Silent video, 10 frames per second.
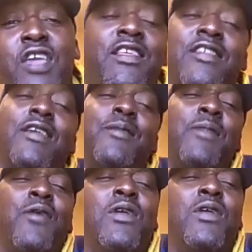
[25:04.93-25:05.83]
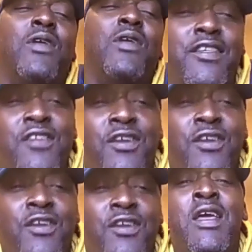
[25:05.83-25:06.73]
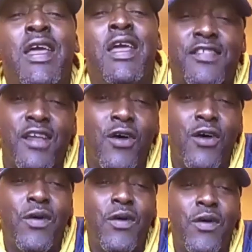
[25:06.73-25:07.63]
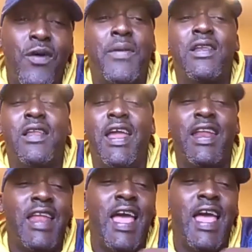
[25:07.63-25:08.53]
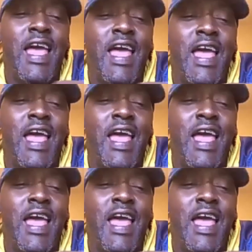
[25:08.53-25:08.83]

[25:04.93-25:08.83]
He just said, man, relax, dude. It's gonna happen. Let it happen.